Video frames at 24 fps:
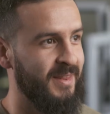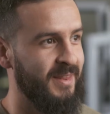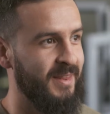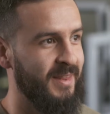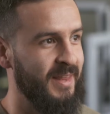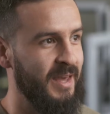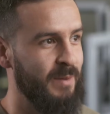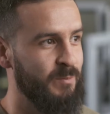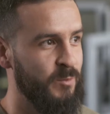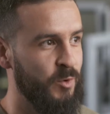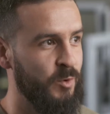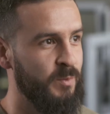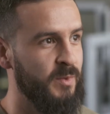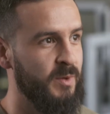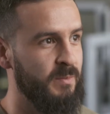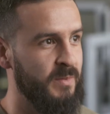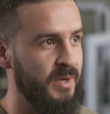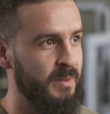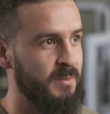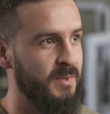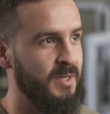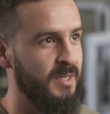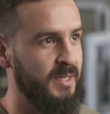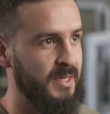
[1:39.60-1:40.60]
That moment
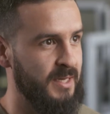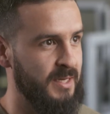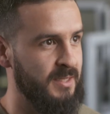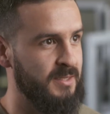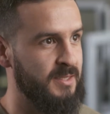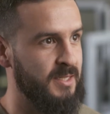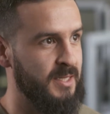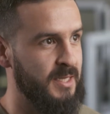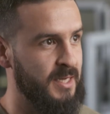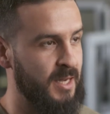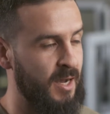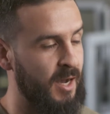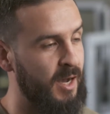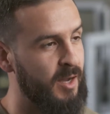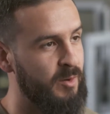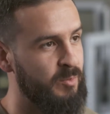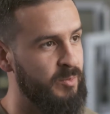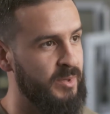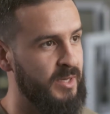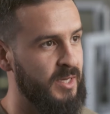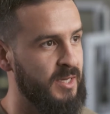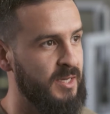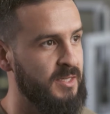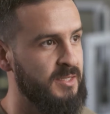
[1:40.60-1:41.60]
made me lean into God
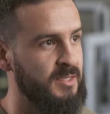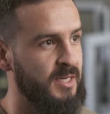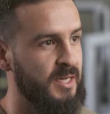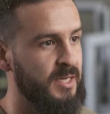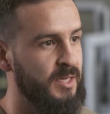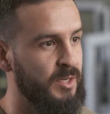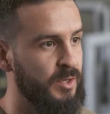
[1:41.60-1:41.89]
because I